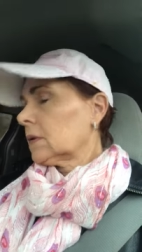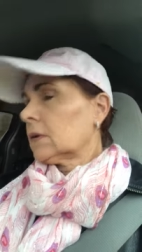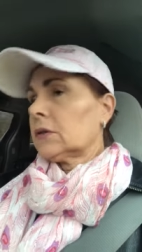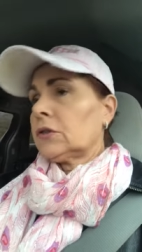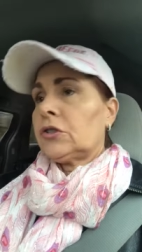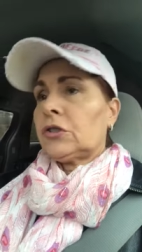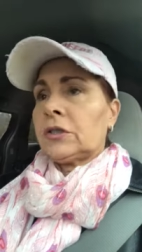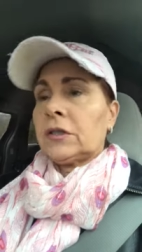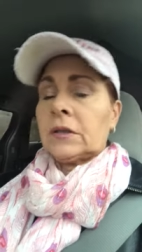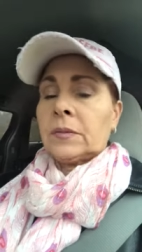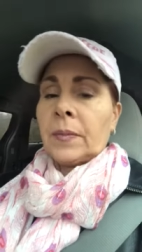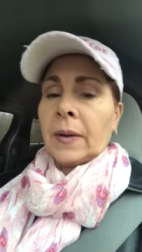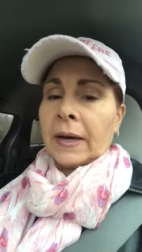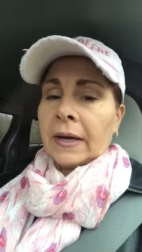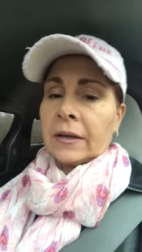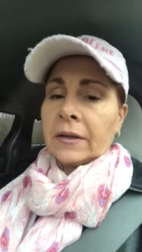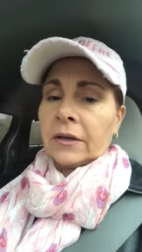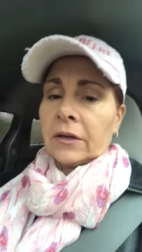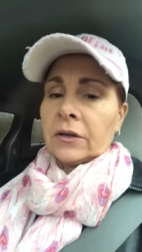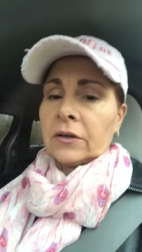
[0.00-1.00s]
she's
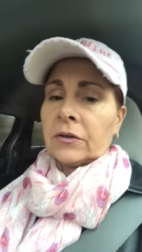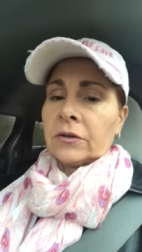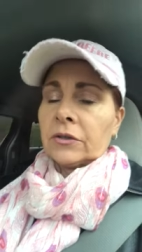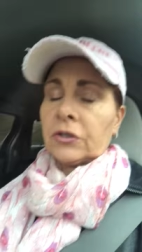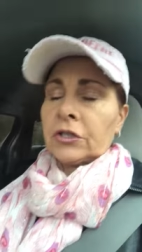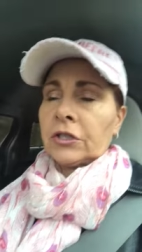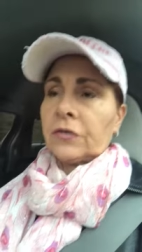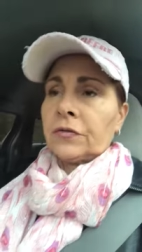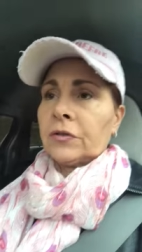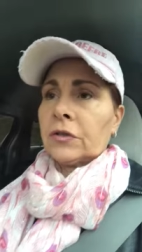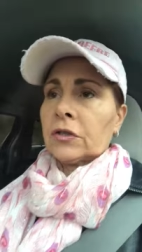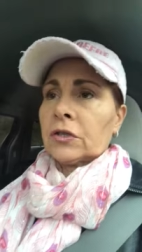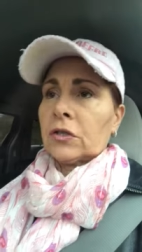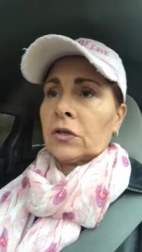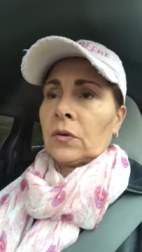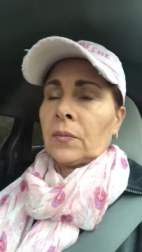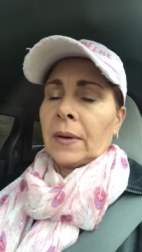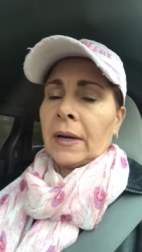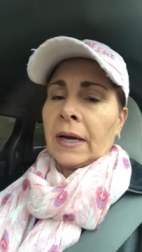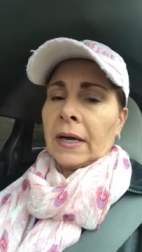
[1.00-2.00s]
back there. She feels so
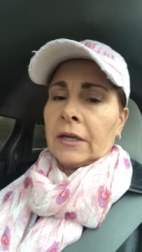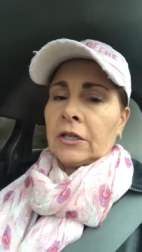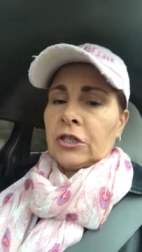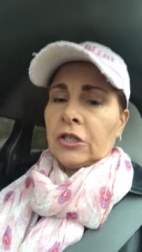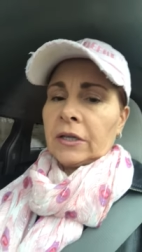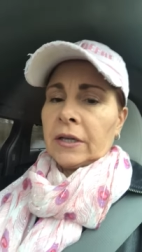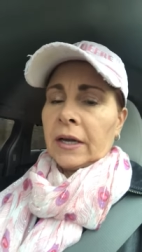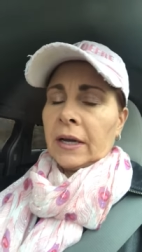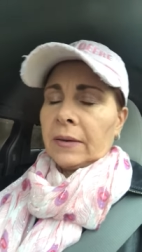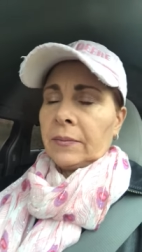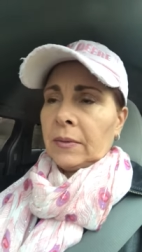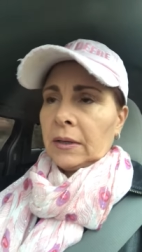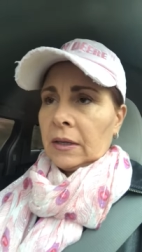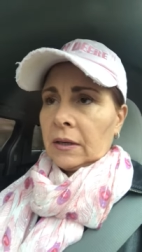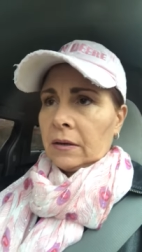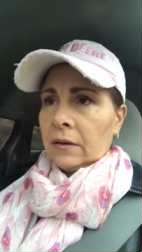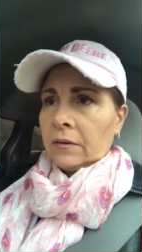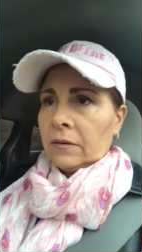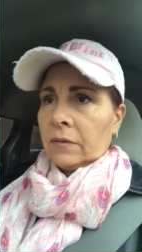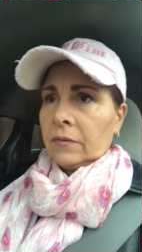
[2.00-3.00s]
bad. She came
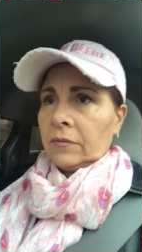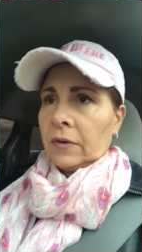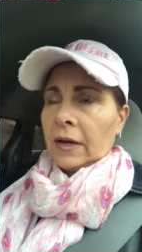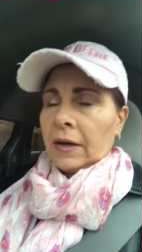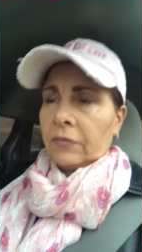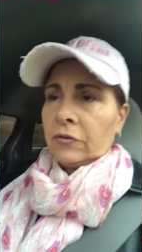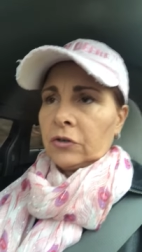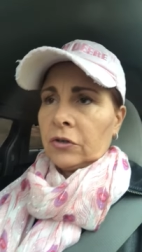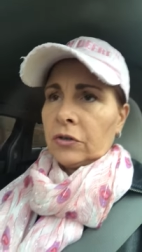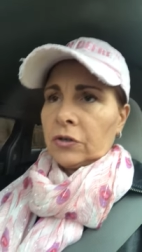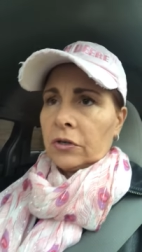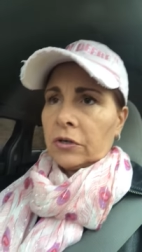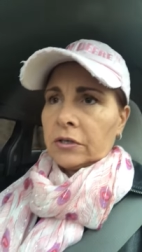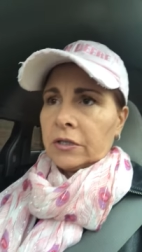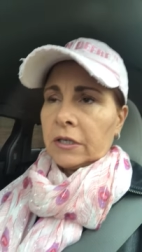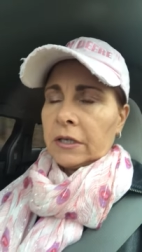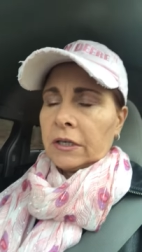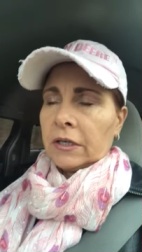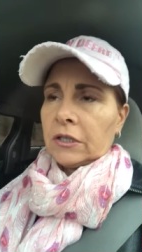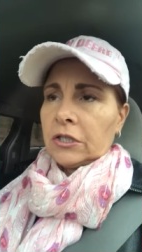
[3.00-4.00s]
in after
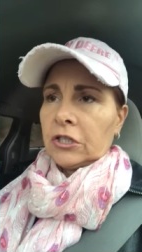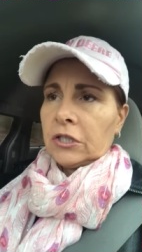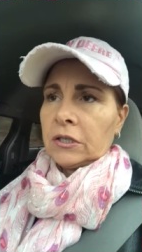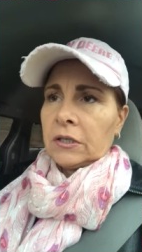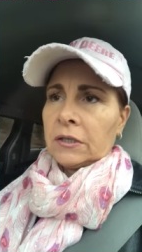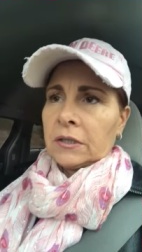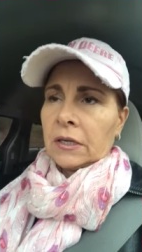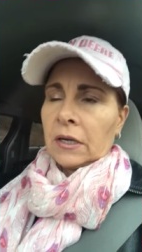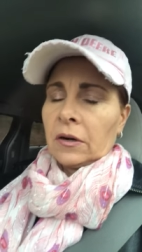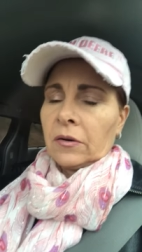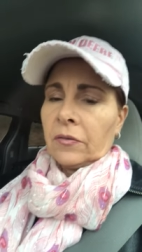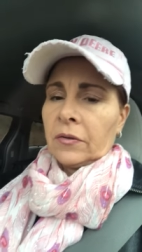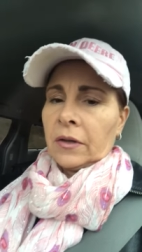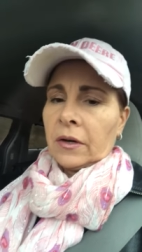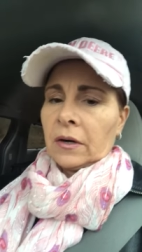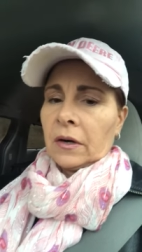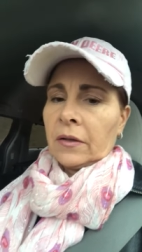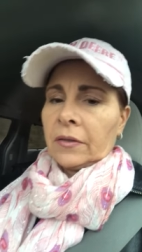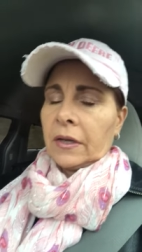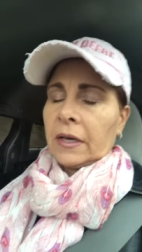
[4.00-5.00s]
nursing and she sat over
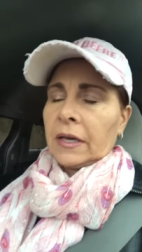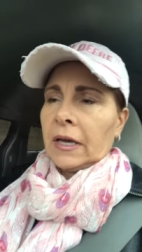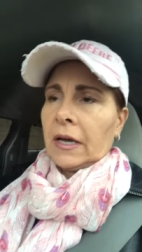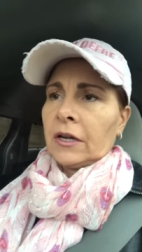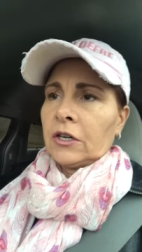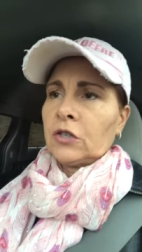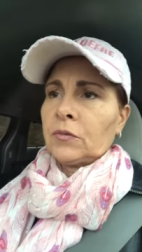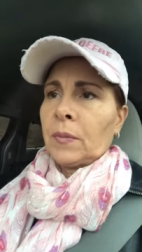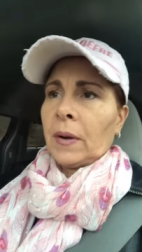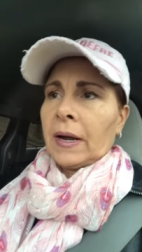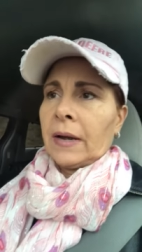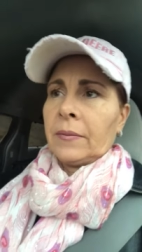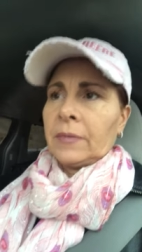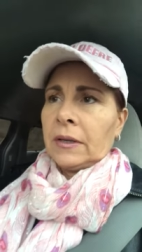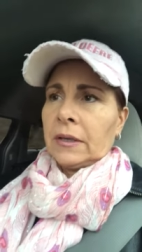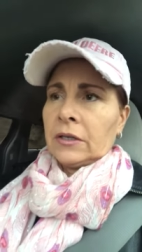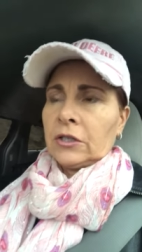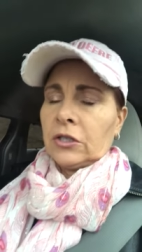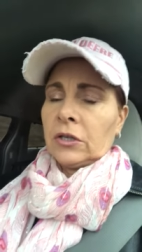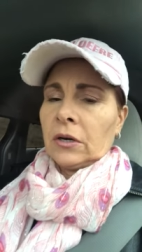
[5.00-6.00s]
there on the couch by me
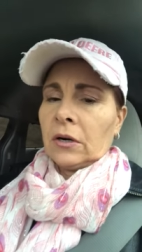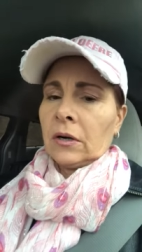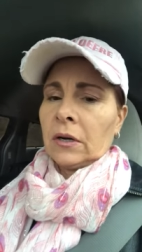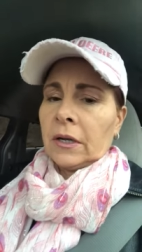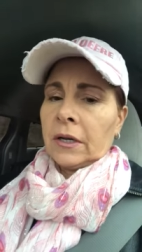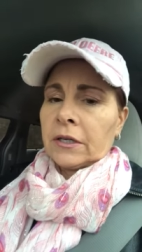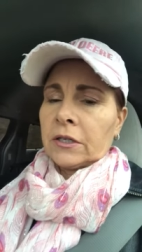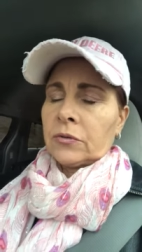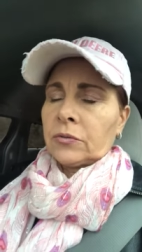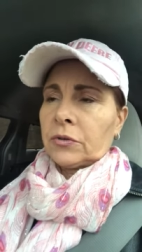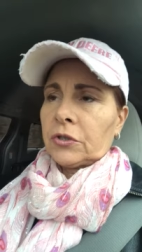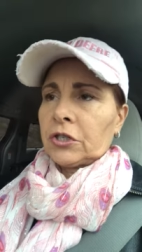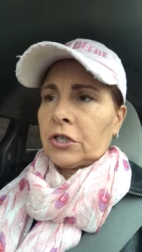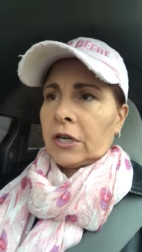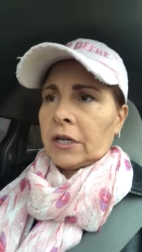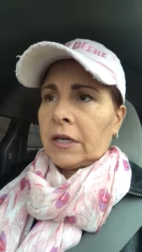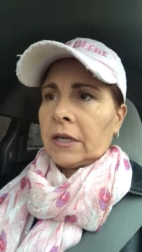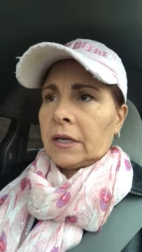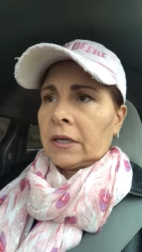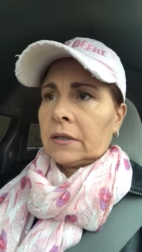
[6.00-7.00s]
and she, her legs were
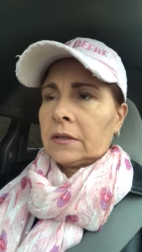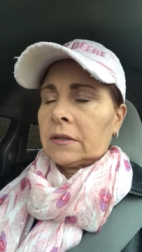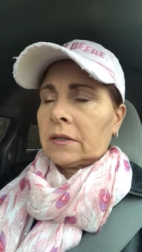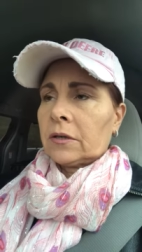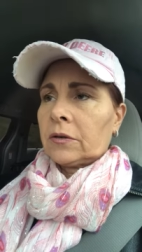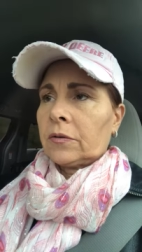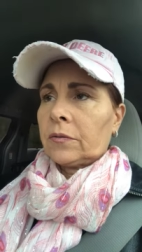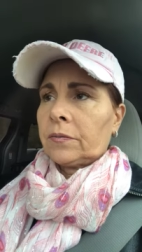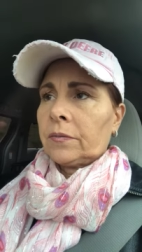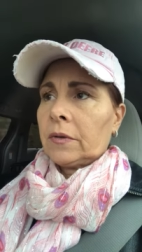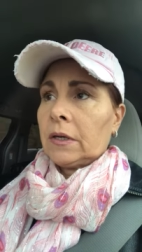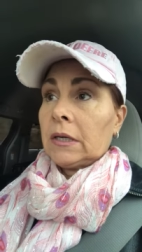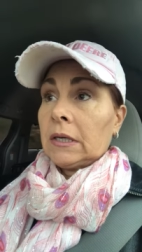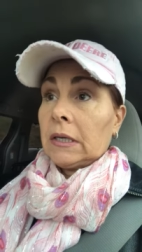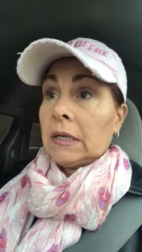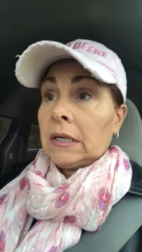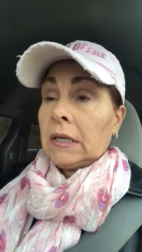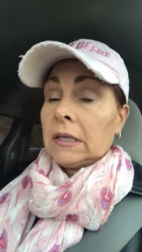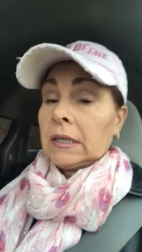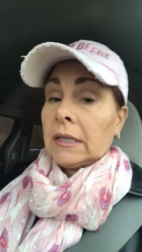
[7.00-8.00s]
shaking. So
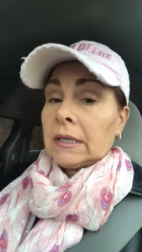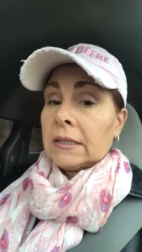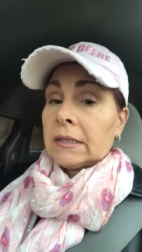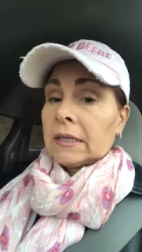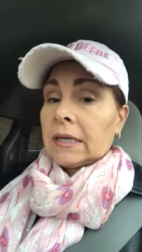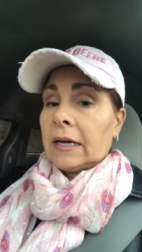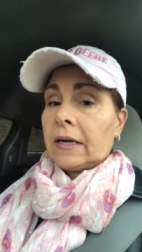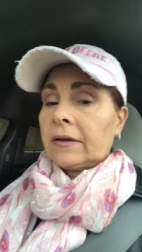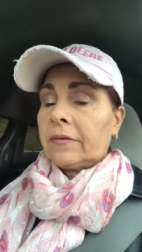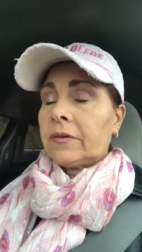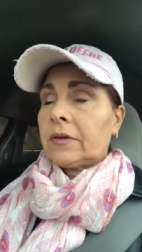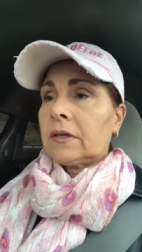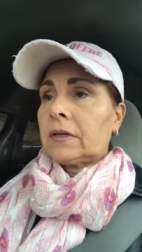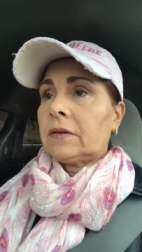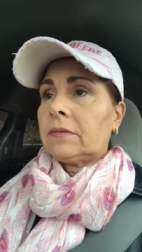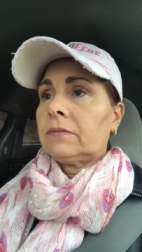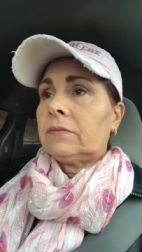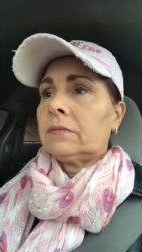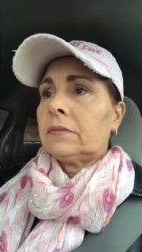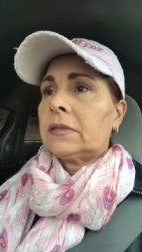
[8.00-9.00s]
that's kind of a
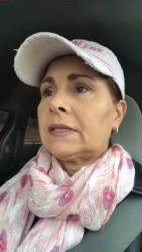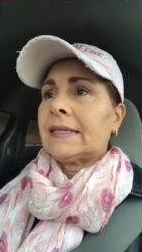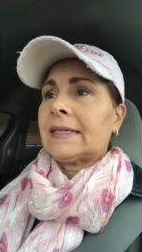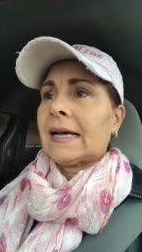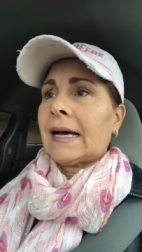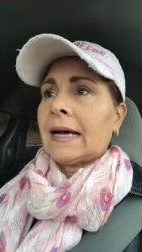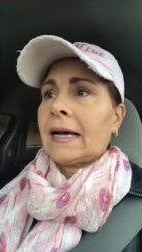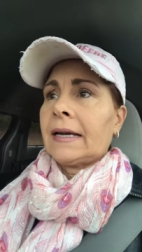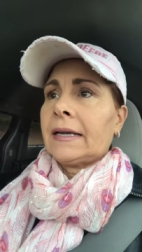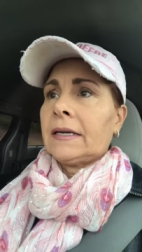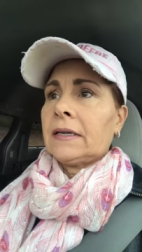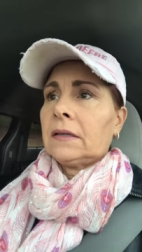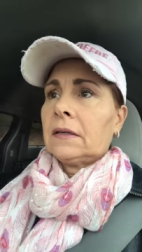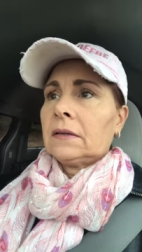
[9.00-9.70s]
sign